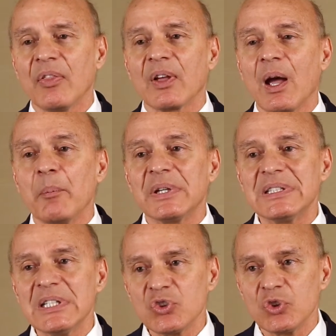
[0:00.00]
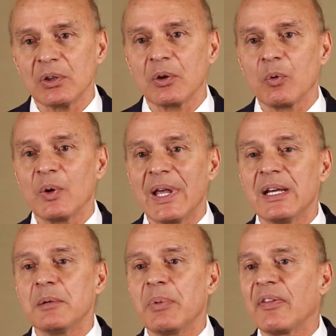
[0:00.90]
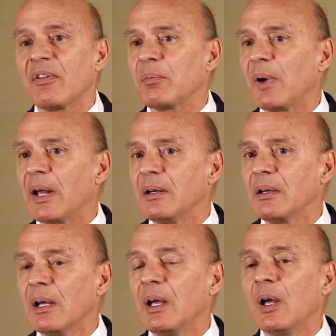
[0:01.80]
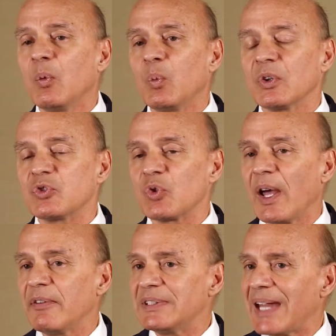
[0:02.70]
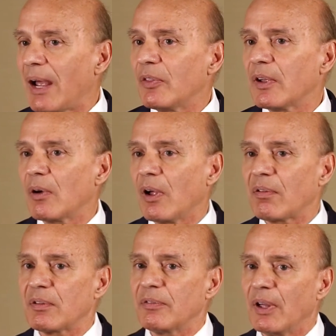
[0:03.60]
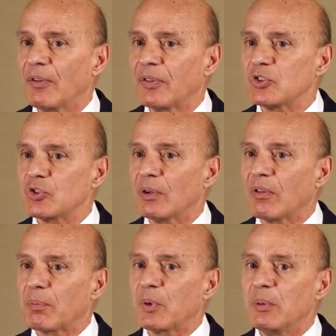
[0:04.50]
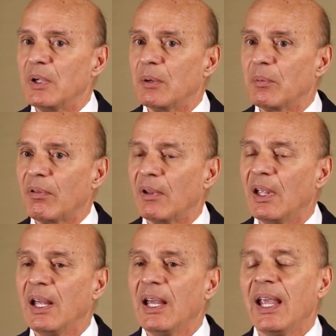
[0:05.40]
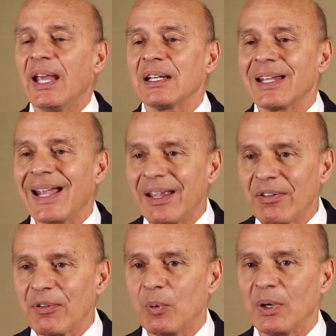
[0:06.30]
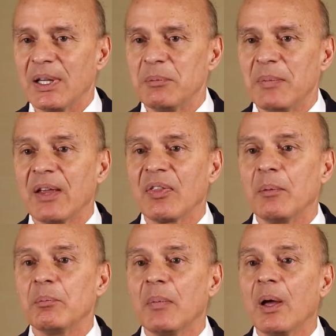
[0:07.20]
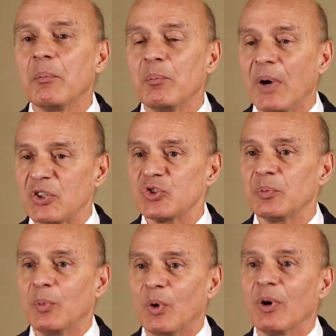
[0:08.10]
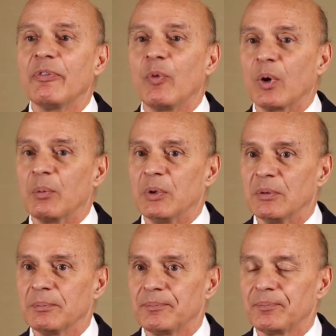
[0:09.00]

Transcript: the competition created by this model will drive down the cost of health insurance premiums and consequently make them much more affordable.